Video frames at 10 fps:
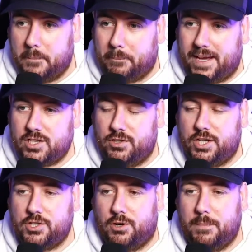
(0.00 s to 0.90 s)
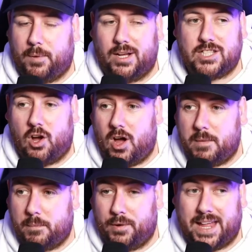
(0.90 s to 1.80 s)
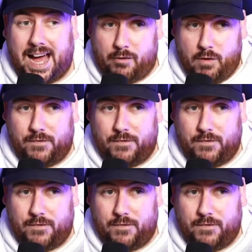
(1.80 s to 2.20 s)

Make sure you sort it by time and put the arrow